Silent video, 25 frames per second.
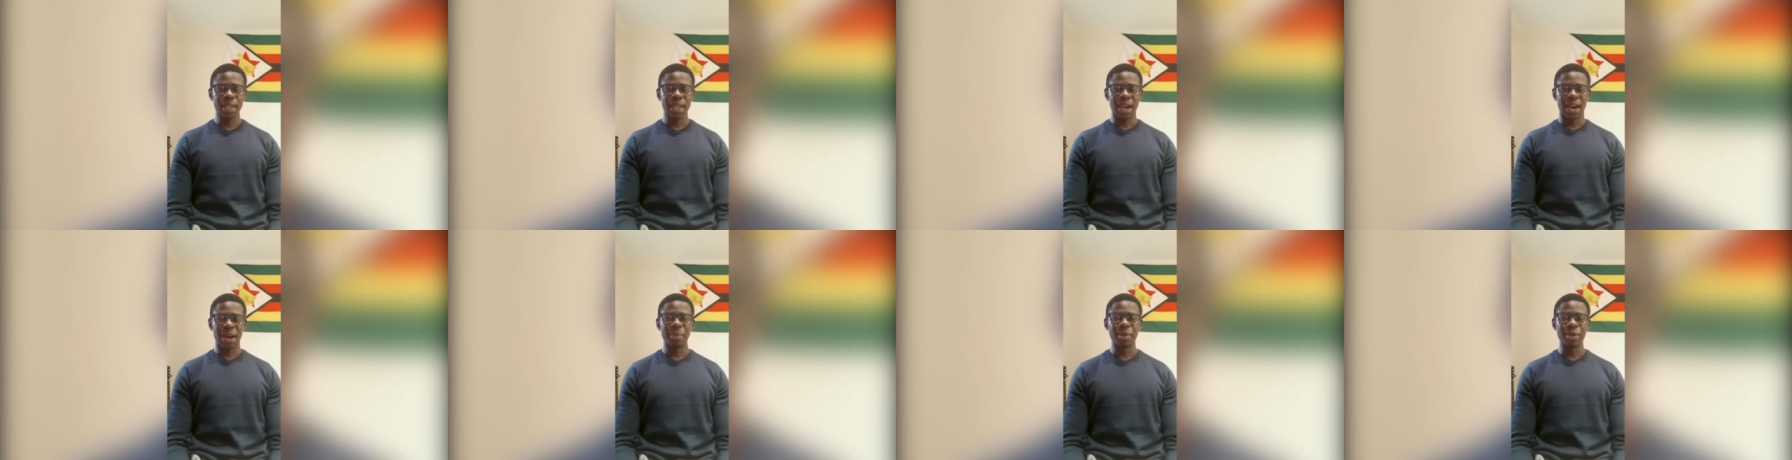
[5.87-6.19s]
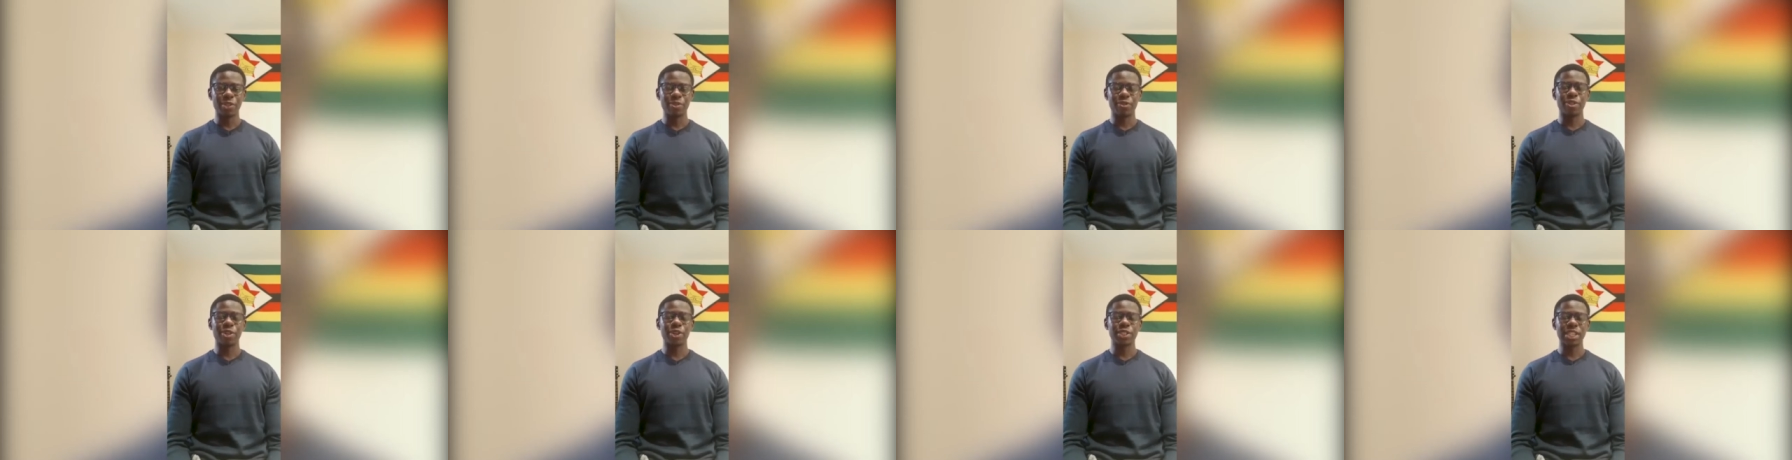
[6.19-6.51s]
I
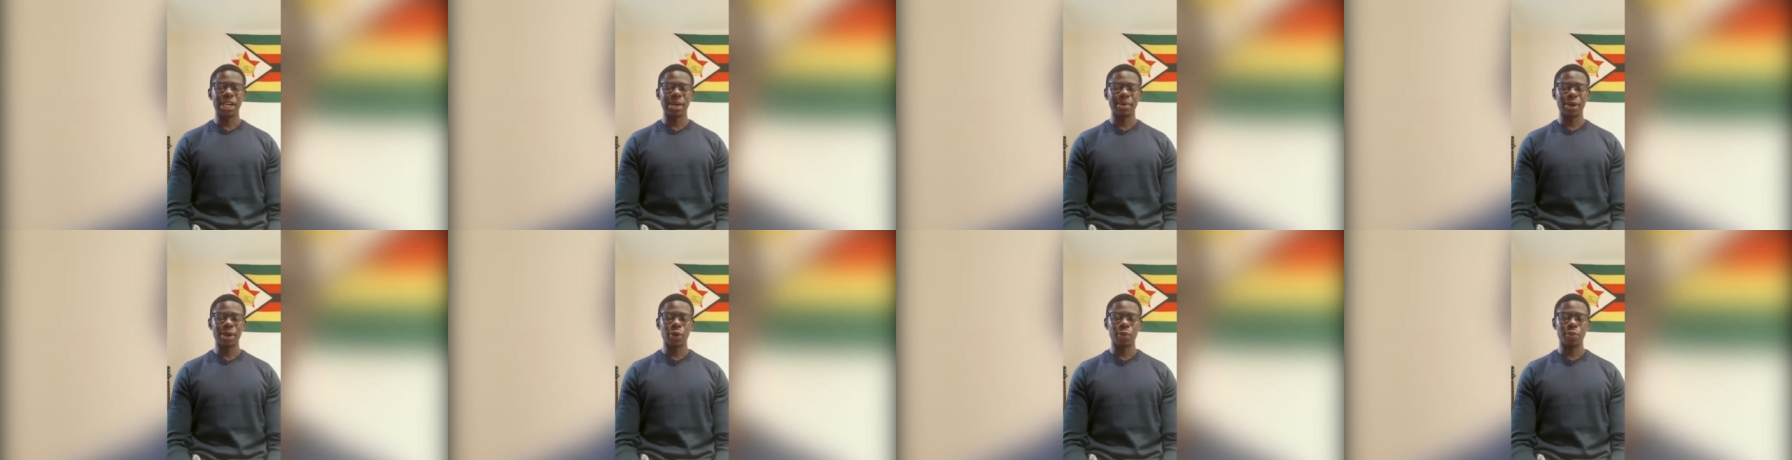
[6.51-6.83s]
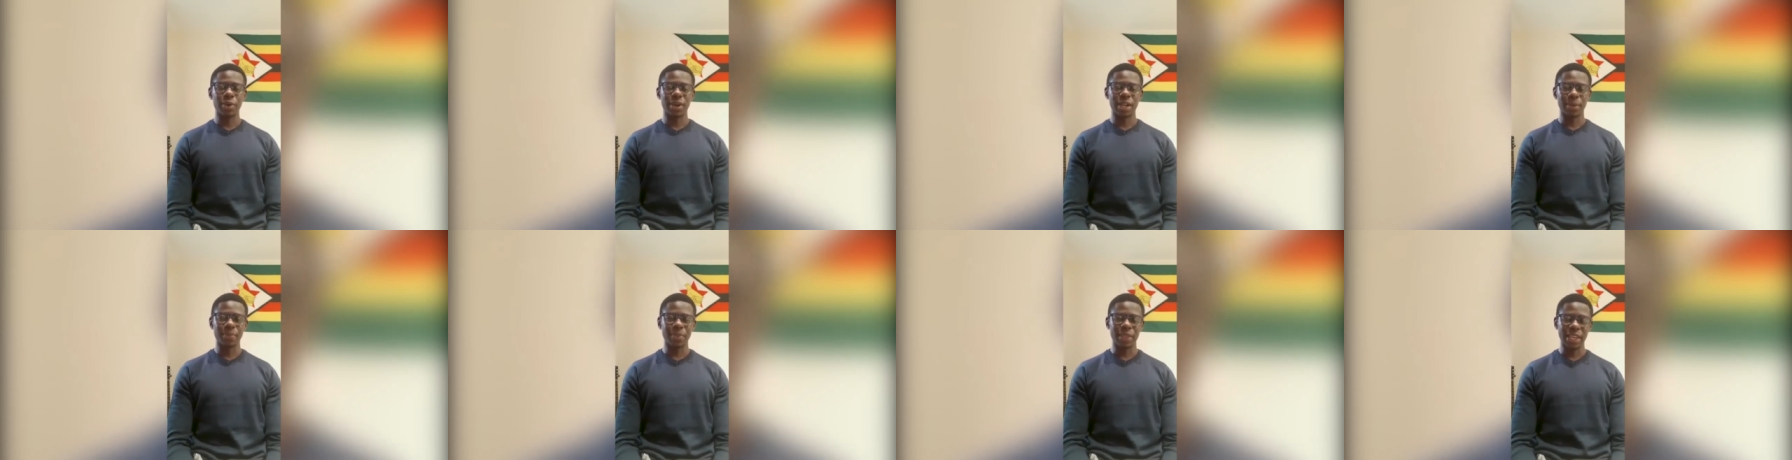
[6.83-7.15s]
remember the first time I
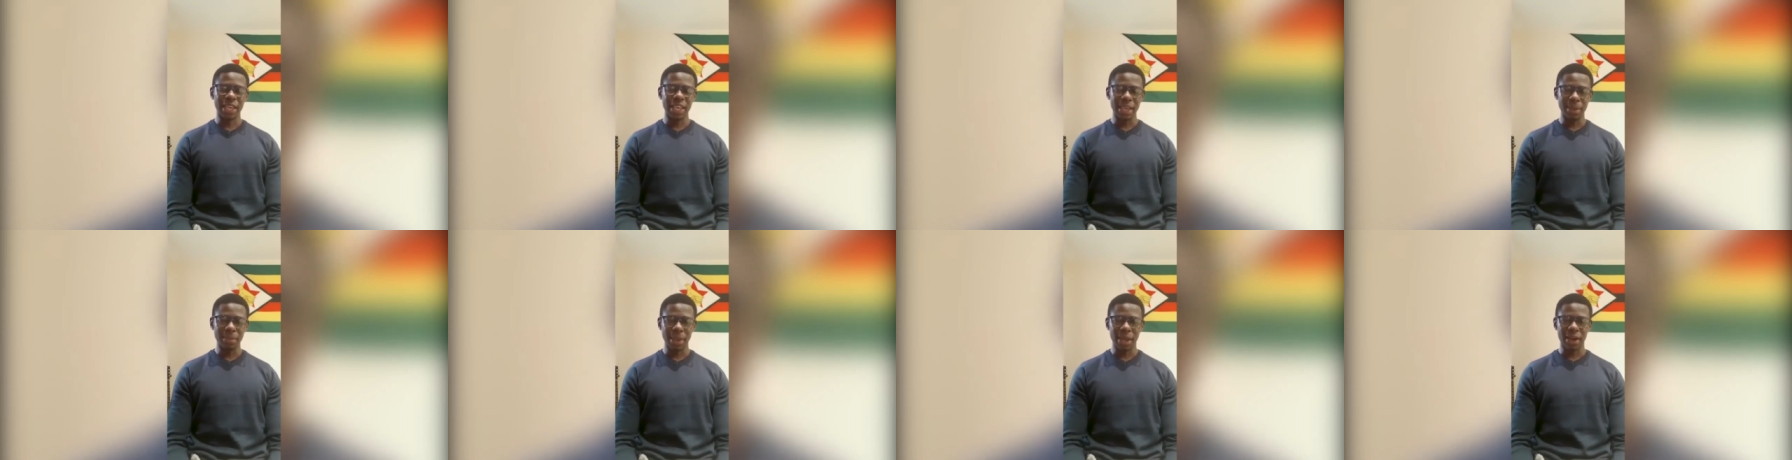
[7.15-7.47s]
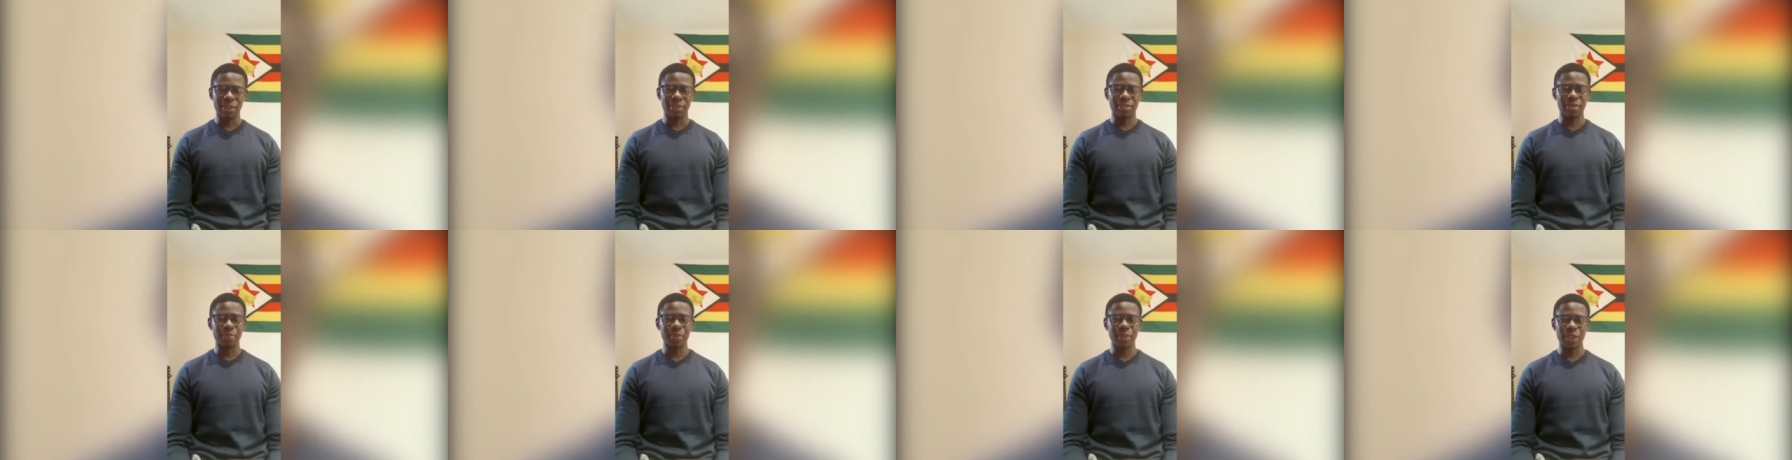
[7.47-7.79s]
opened up the
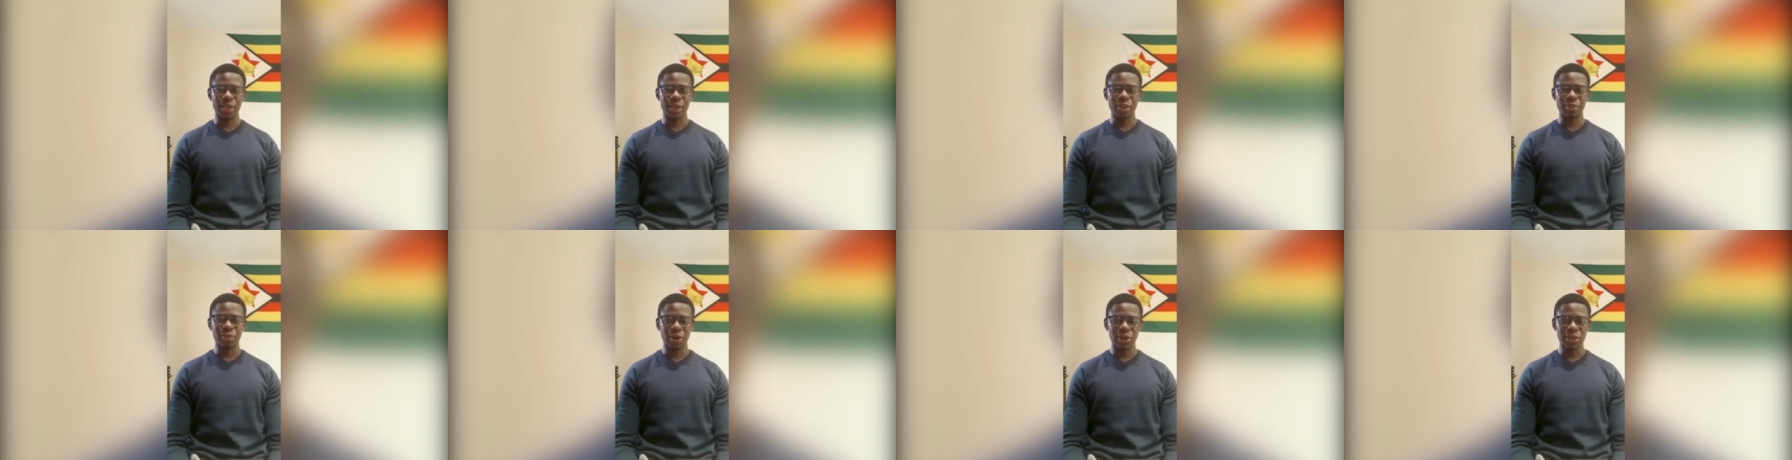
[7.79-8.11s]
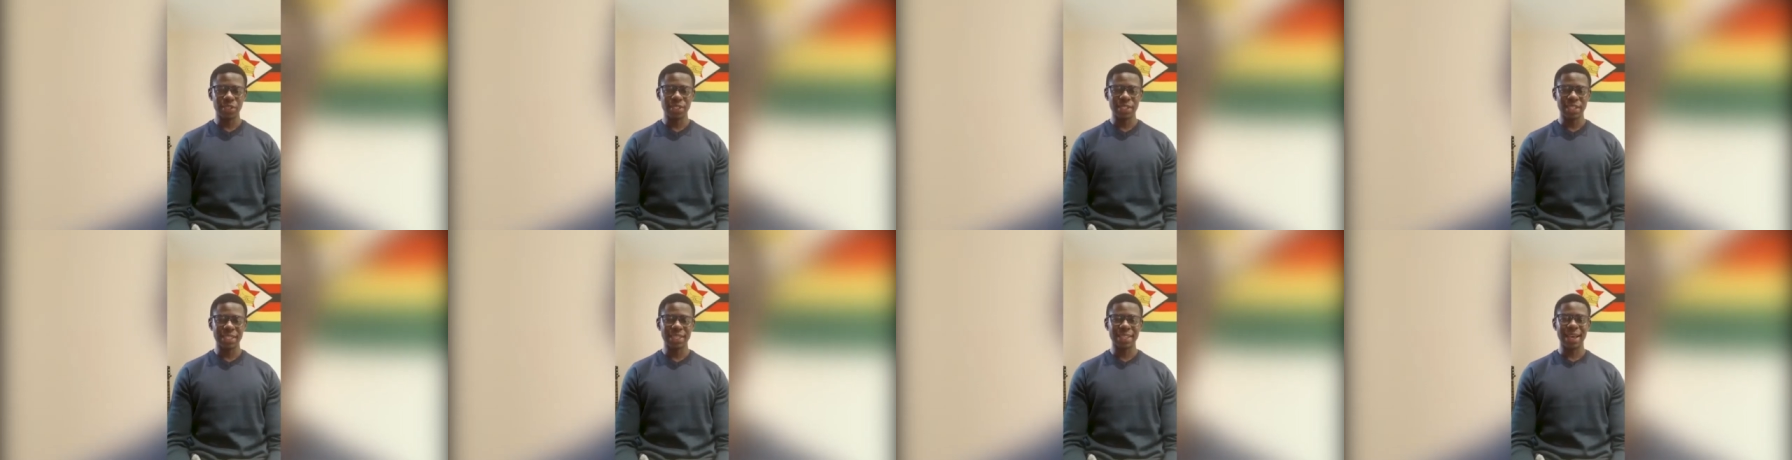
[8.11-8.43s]
email from the
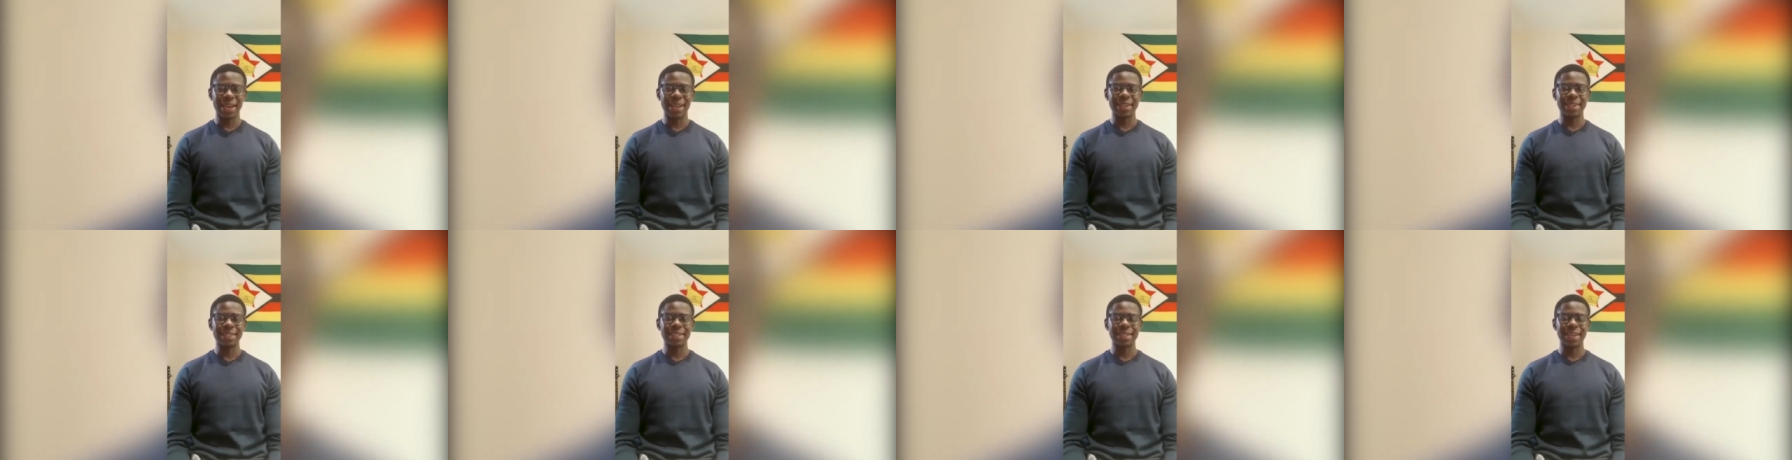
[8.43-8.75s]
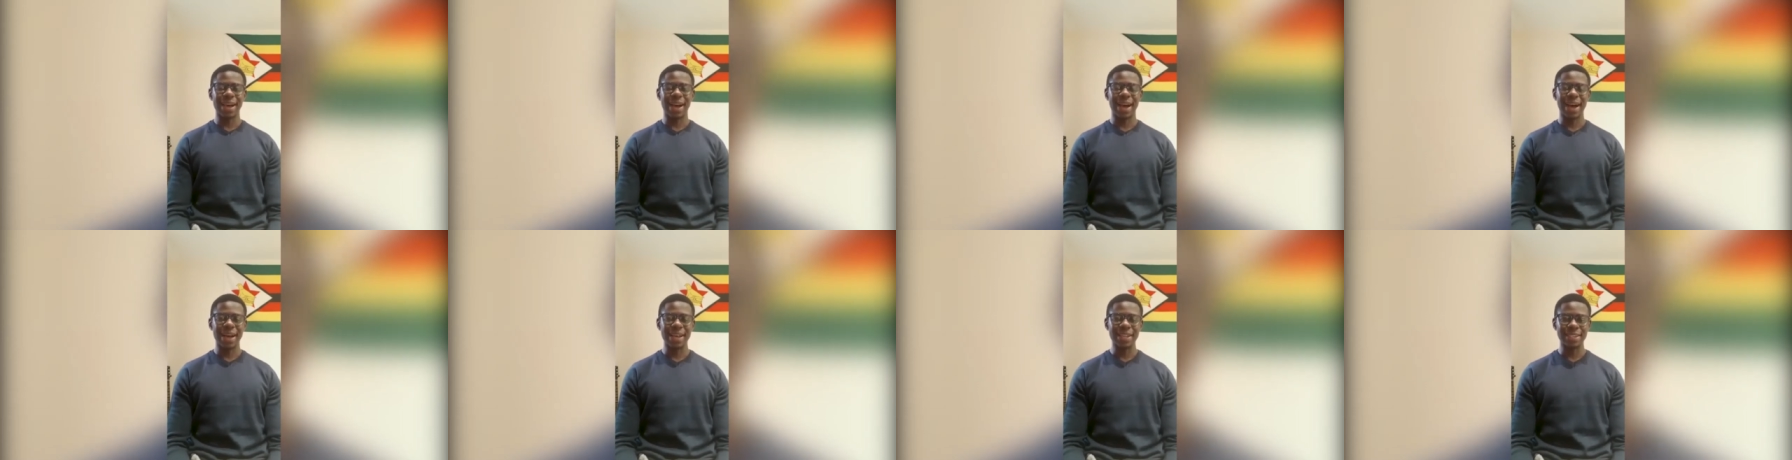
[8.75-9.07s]
university that
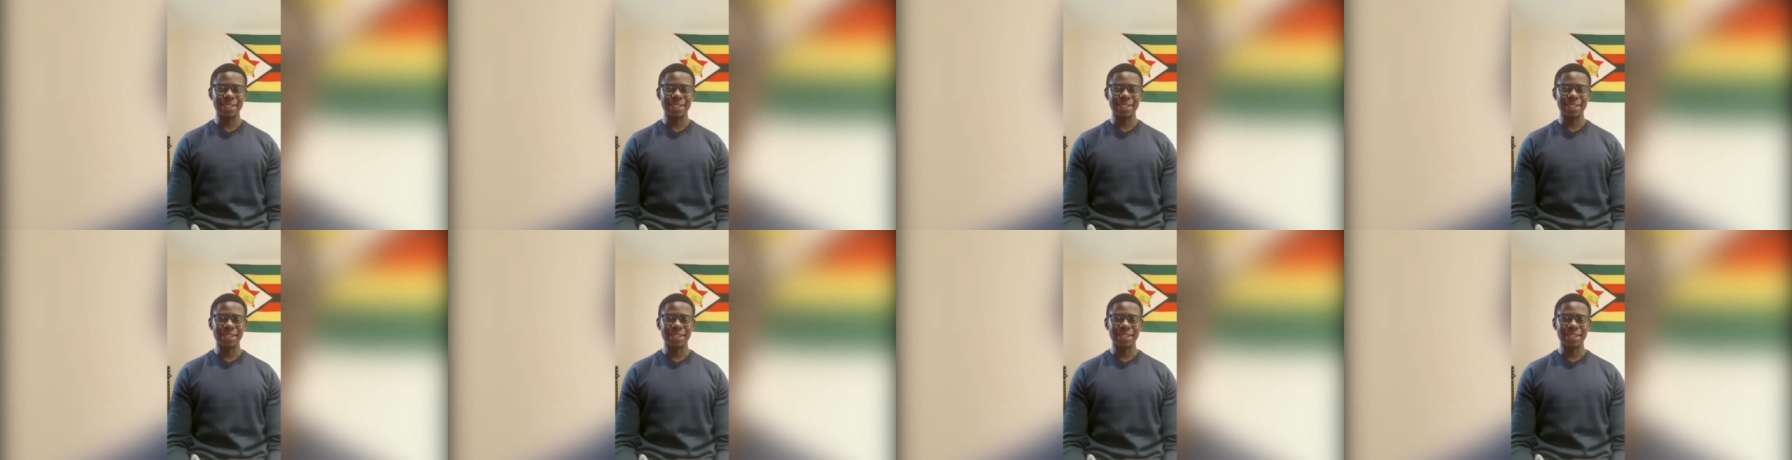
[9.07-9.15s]
I had